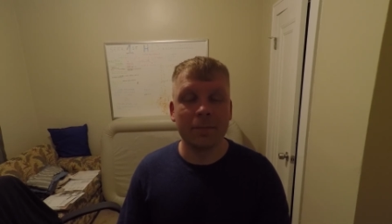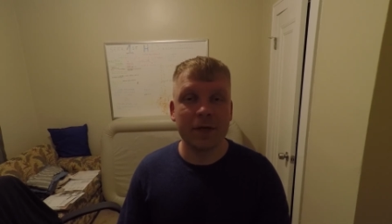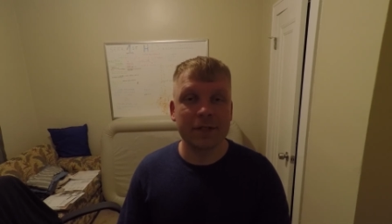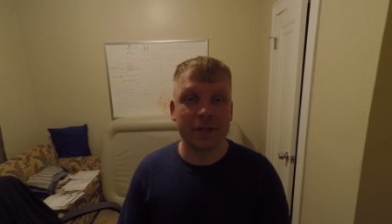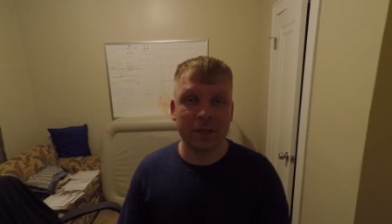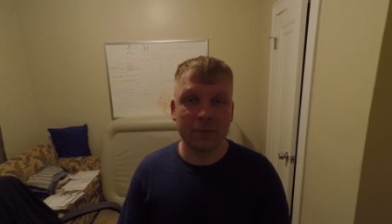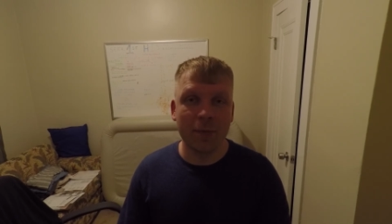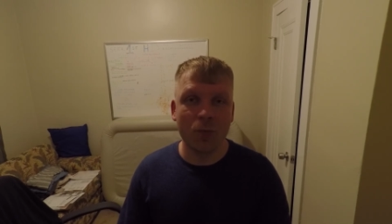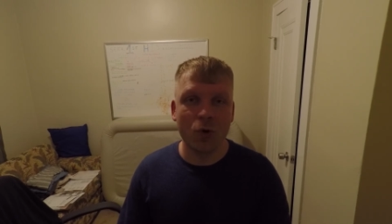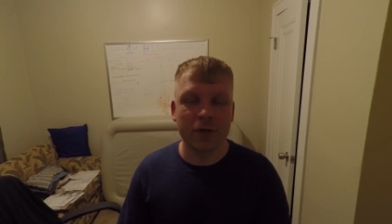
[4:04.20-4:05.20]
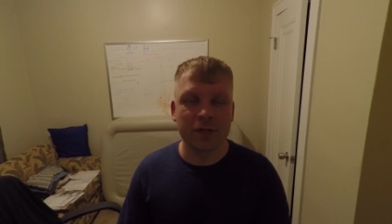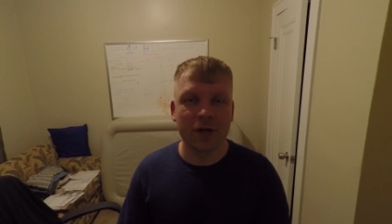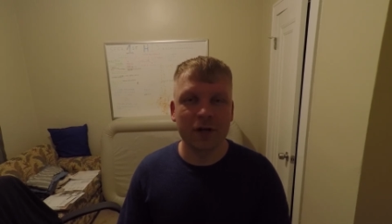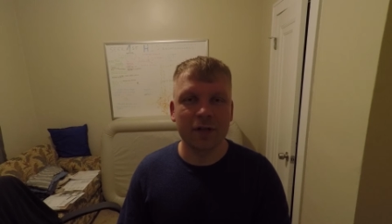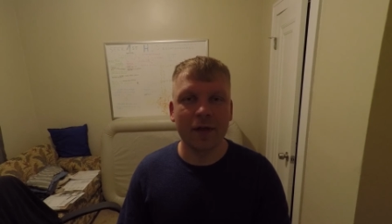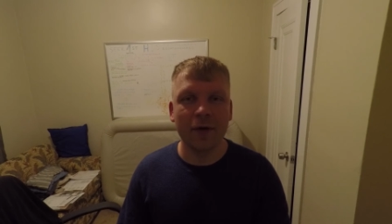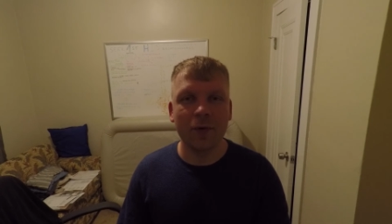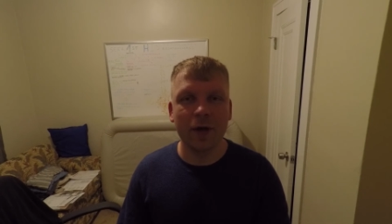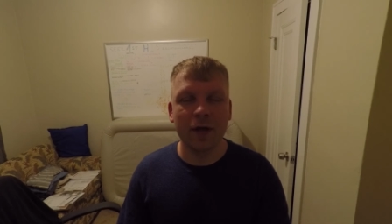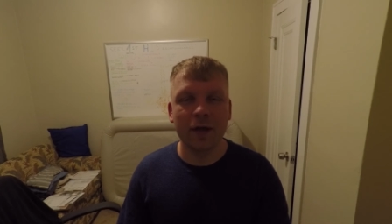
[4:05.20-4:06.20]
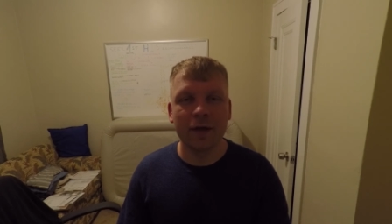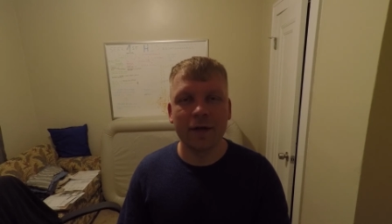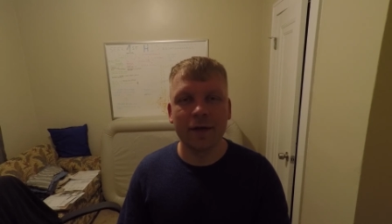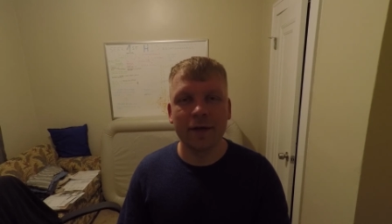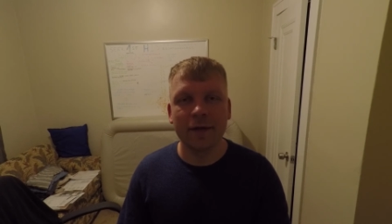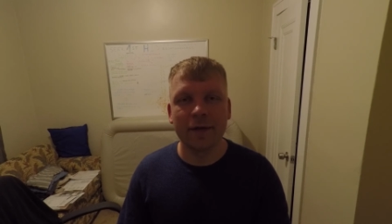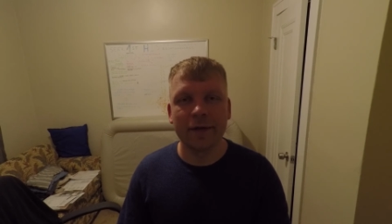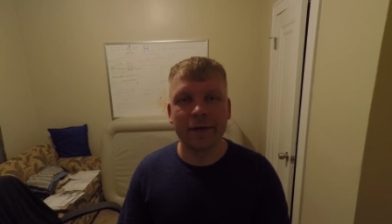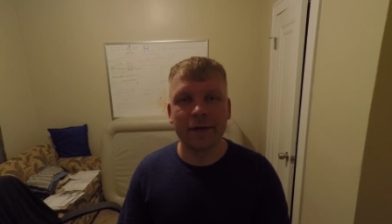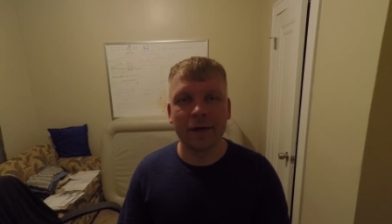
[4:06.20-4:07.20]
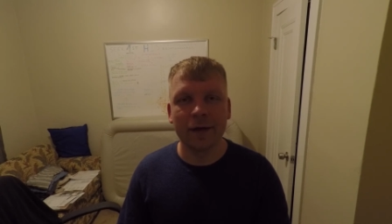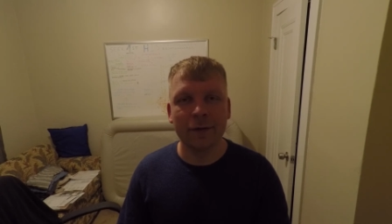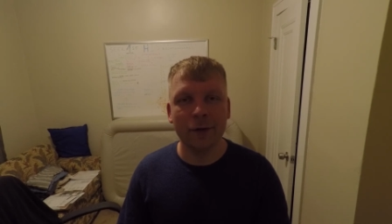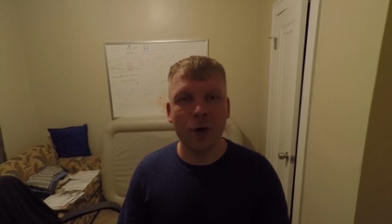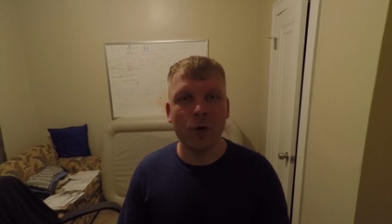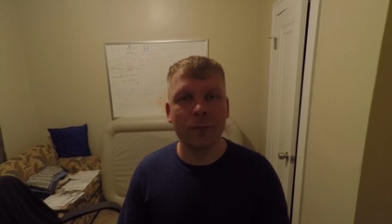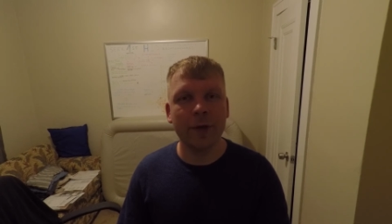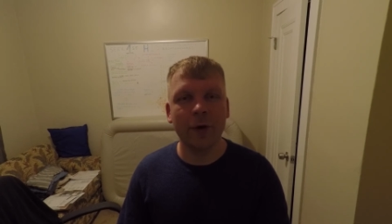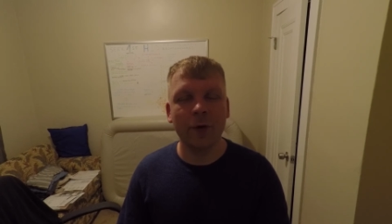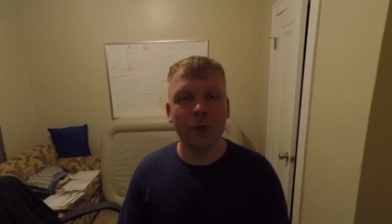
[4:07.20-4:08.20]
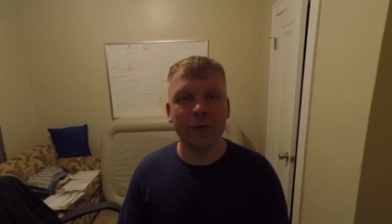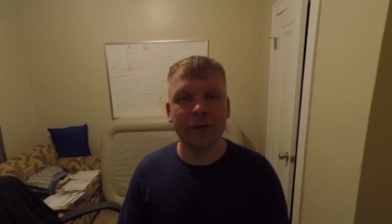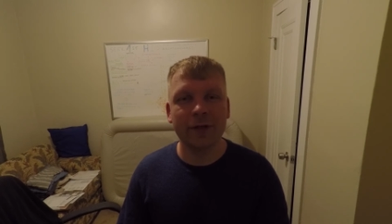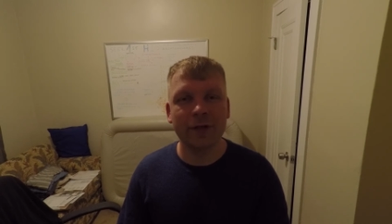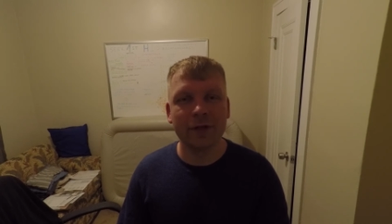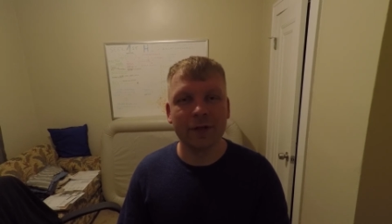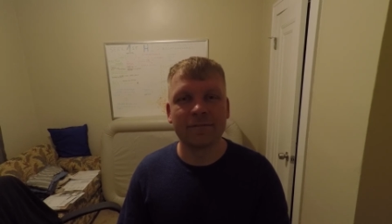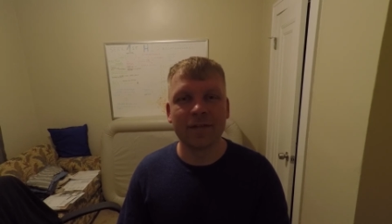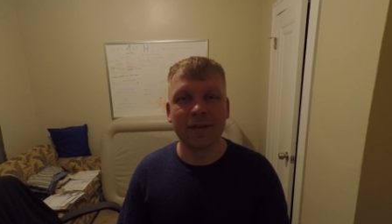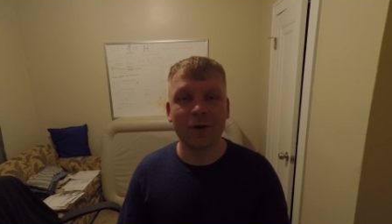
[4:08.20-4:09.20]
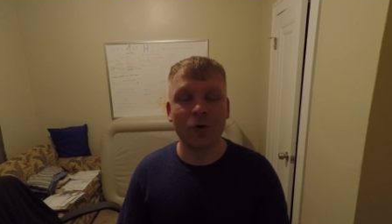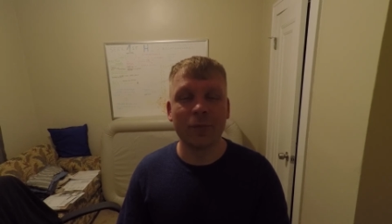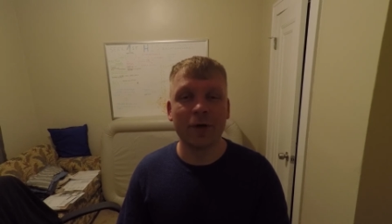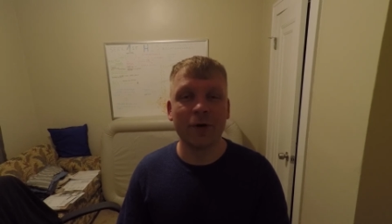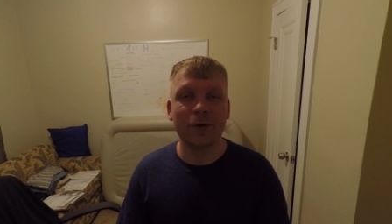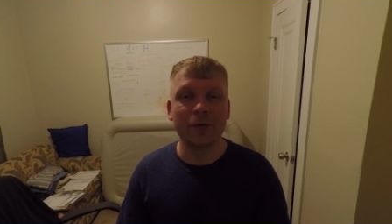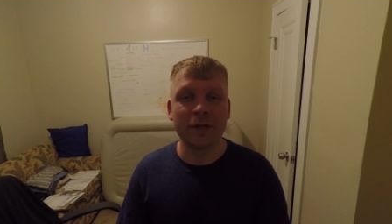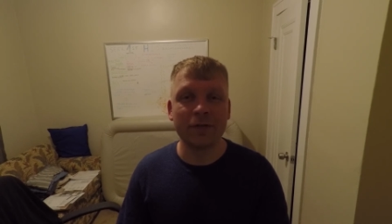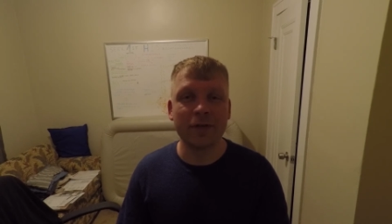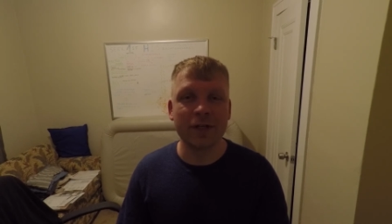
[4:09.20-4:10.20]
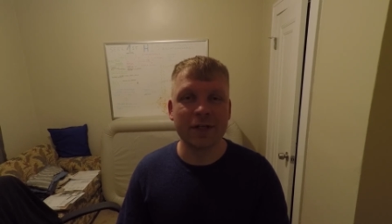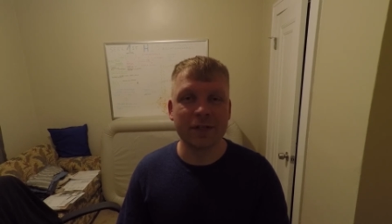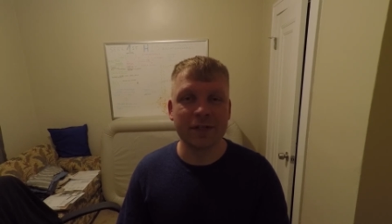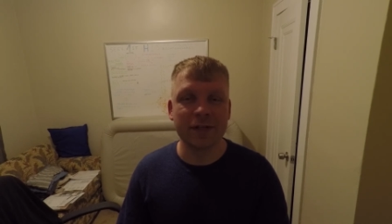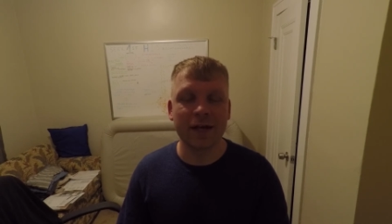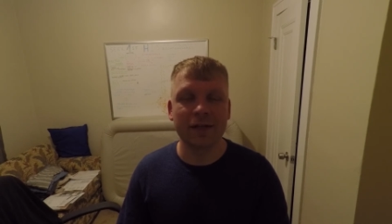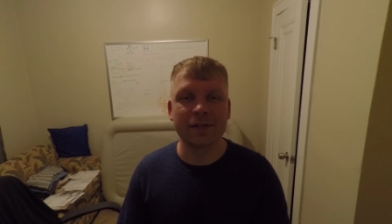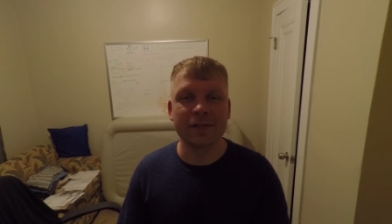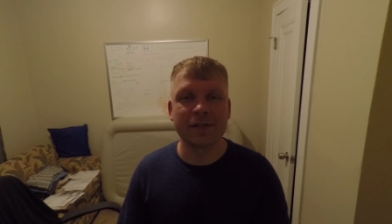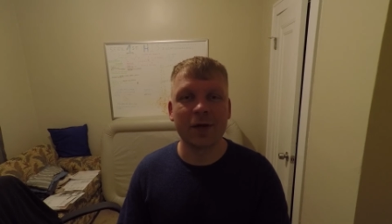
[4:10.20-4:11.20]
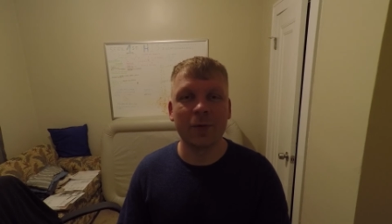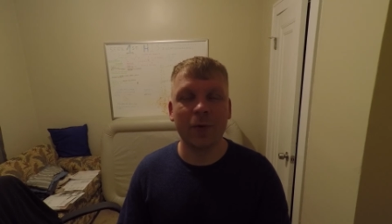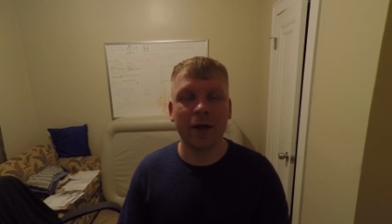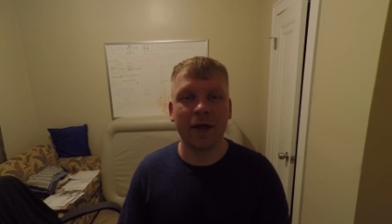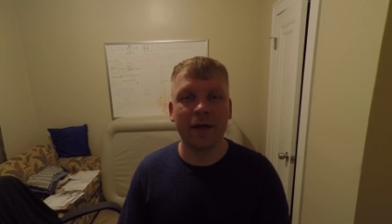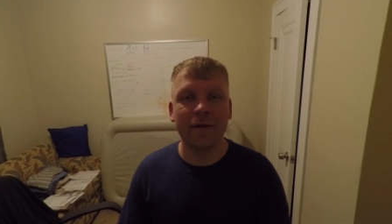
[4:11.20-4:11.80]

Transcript: And basically, my morning started that way. And lo and behold, and lo and behold, evening is exactly the same way.